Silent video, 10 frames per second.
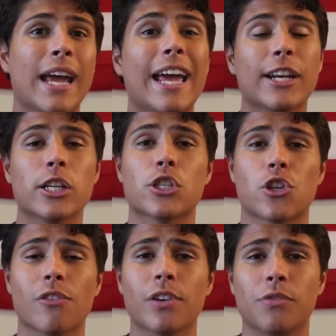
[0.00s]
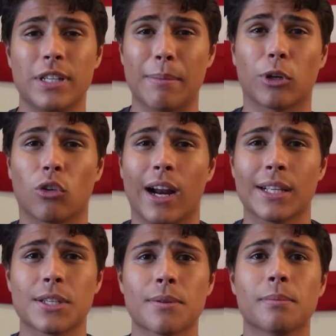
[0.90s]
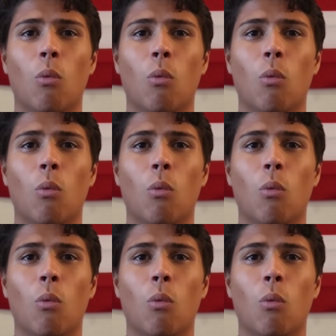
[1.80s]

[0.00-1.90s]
and conservative Democrats.